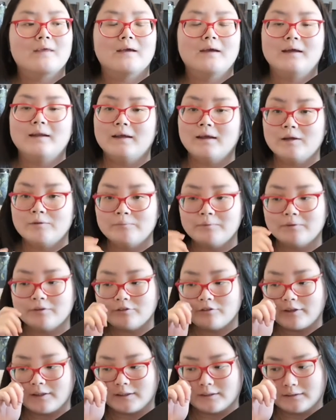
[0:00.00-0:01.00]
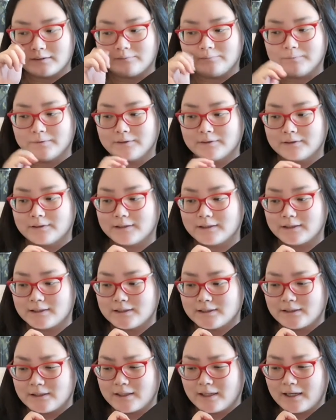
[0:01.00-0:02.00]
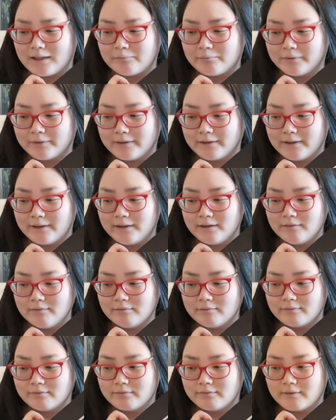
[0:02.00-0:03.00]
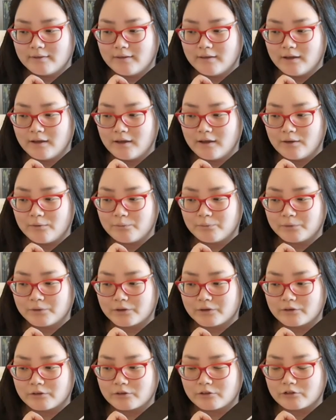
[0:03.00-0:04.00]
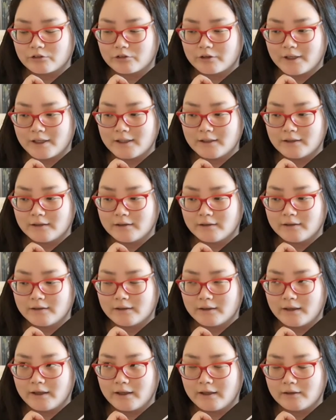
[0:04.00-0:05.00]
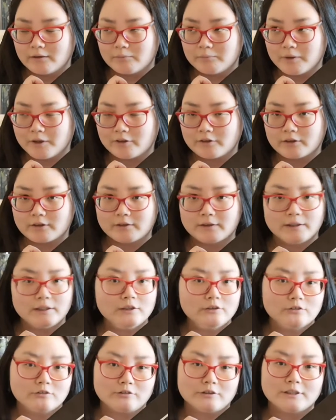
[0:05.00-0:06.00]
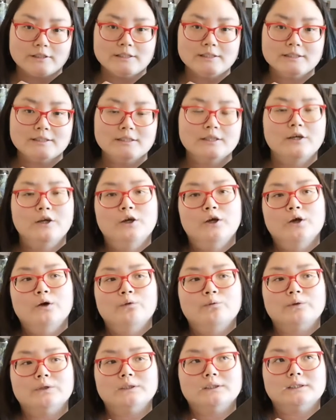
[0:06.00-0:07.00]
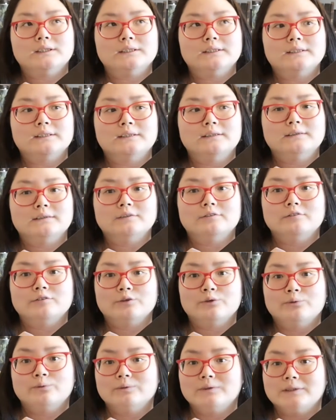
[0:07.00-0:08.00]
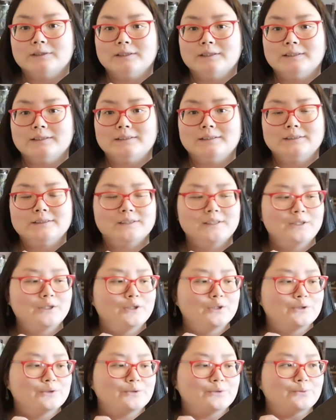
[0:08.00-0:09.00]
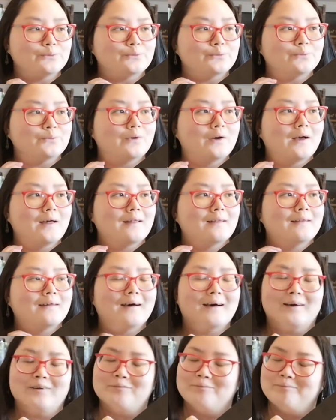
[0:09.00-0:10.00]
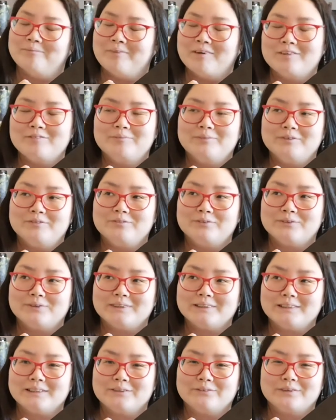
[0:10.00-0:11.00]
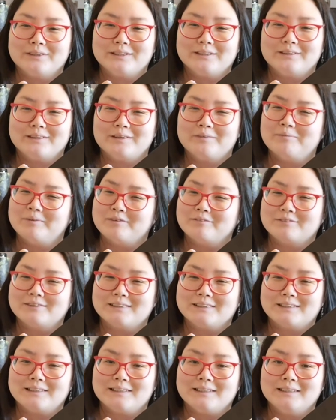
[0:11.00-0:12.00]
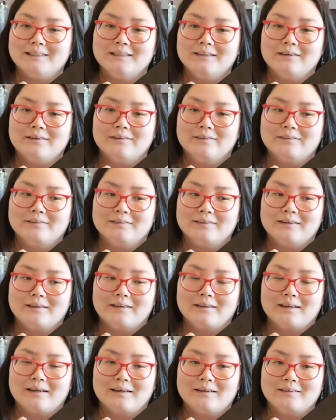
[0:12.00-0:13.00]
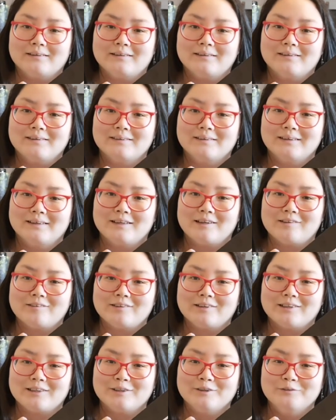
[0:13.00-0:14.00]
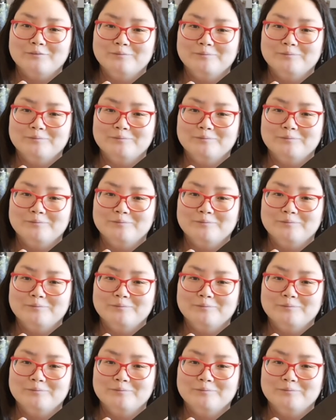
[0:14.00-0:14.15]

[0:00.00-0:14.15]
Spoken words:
And I am interested because this, I believe they were created in Periclean Greece, which is considered a golden age. So I've been focusing quite a bit of study on that area.